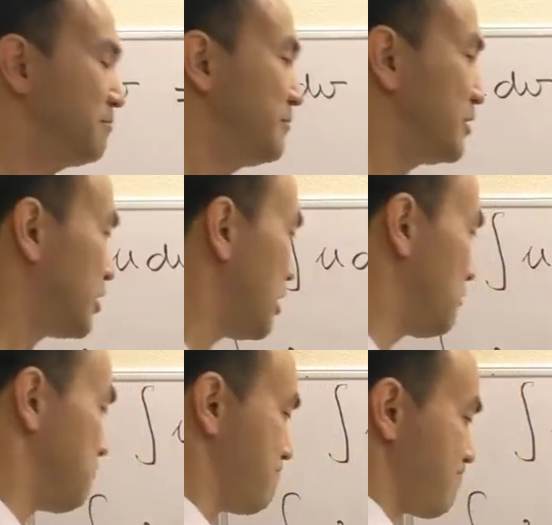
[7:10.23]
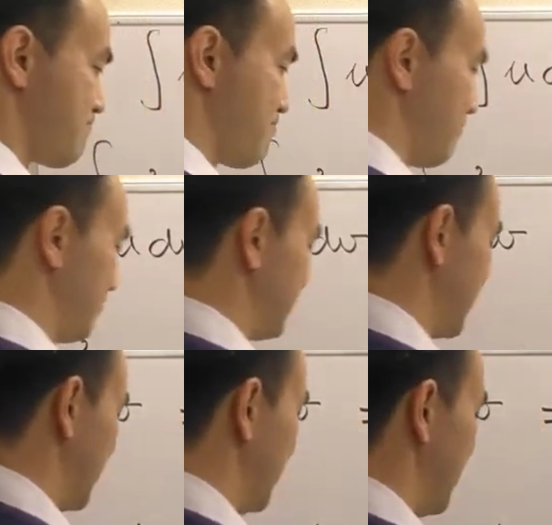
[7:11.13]
So
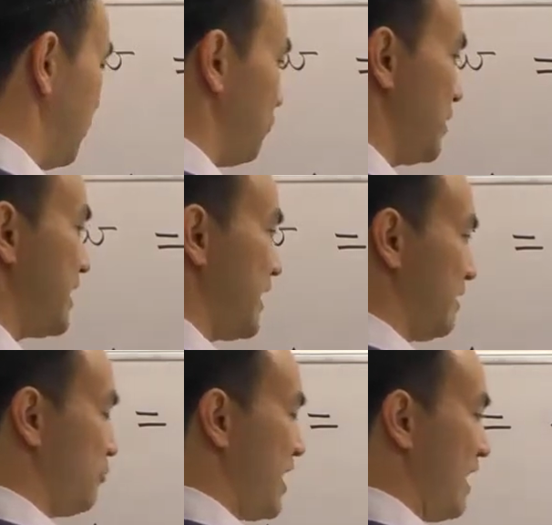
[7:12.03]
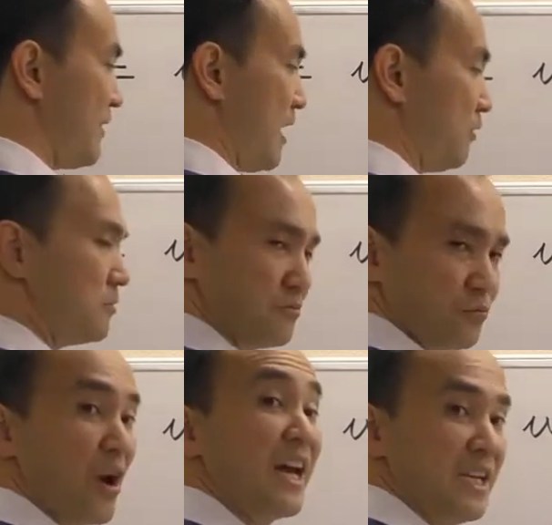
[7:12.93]
we have our
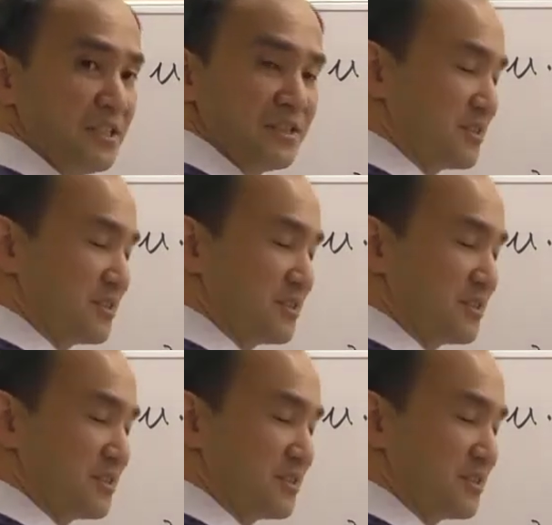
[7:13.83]
right